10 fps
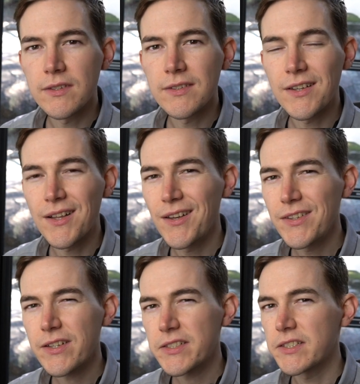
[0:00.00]
So
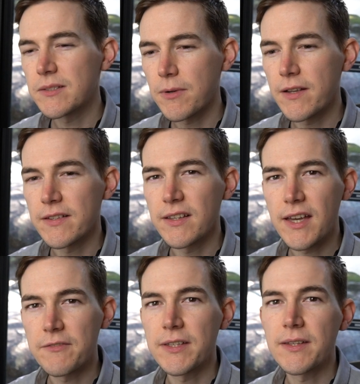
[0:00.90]
clothes are actually surprisingly
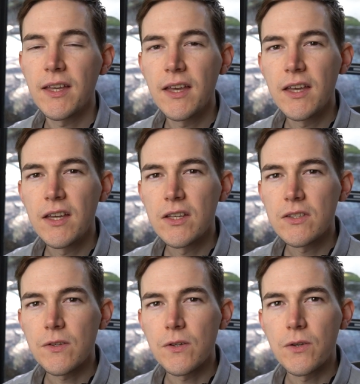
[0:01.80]
heavy.
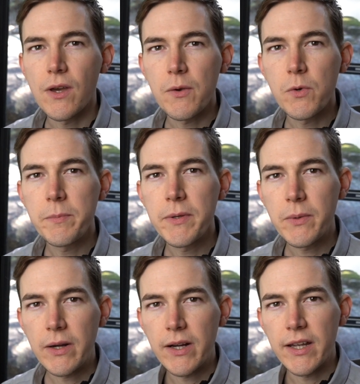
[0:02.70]
So I will be
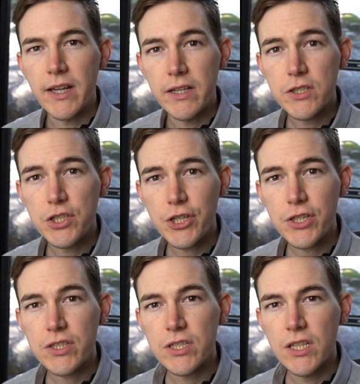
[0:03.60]
wearing an
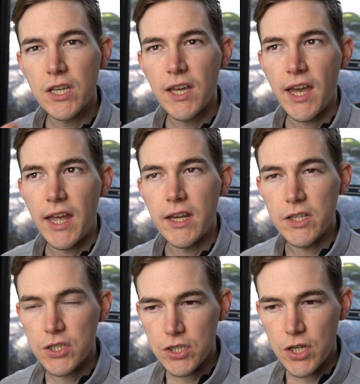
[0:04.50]
undershirt and
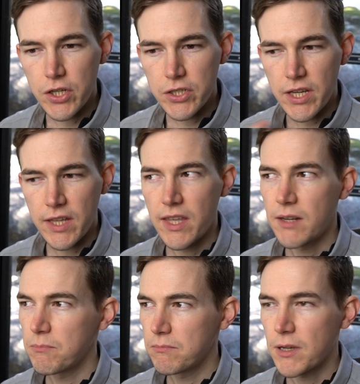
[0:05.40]
a shirt and
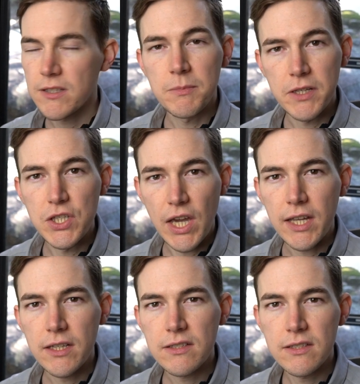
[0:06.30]
then possibly a
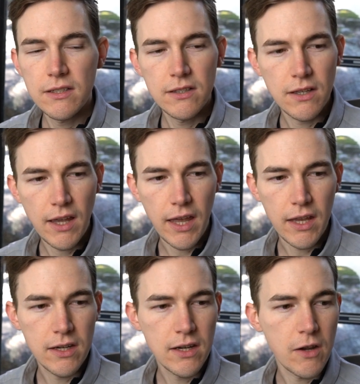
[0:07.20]
jacket.
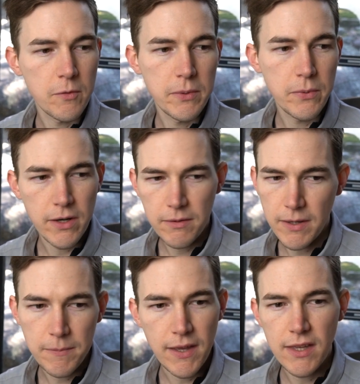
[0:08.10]
And I will be wearing
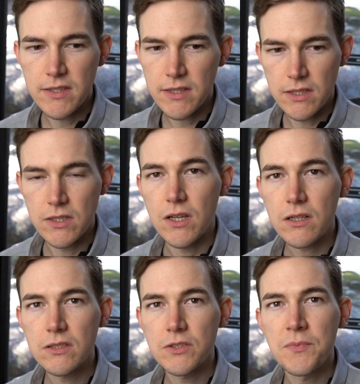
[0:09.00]
my pants and
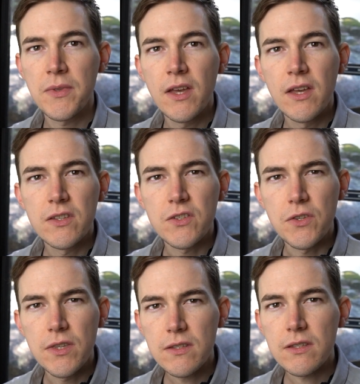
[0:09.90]
socks. So
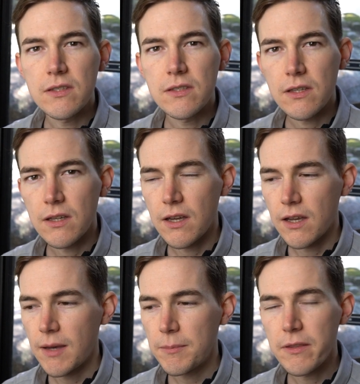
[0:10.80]
this is a
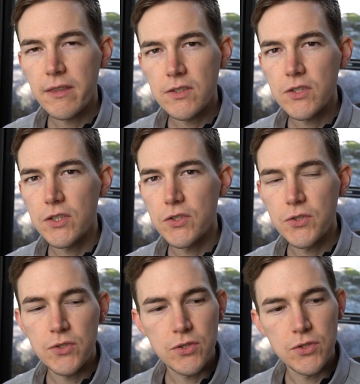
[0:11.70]
couple of things you can
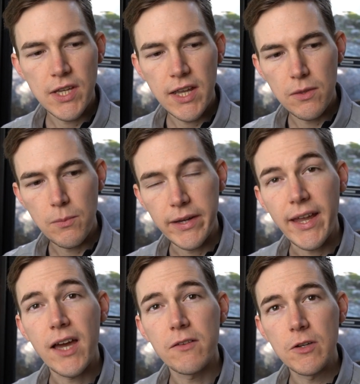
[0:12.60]
do to take the weight
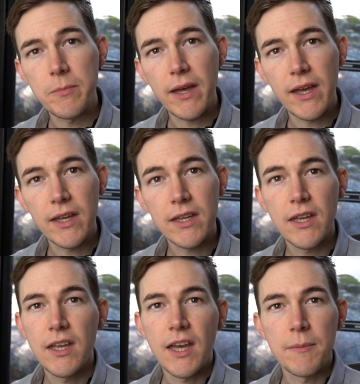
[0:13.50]
out of your bag
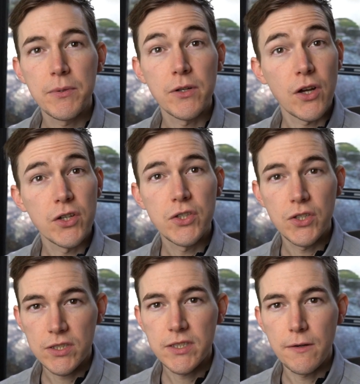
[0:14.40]
and put it onto
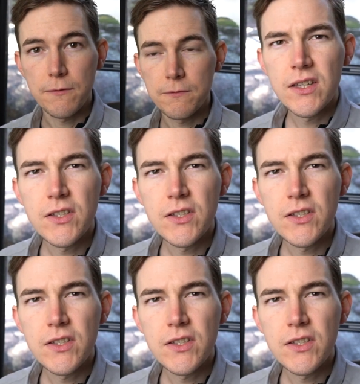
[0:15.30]
yourself.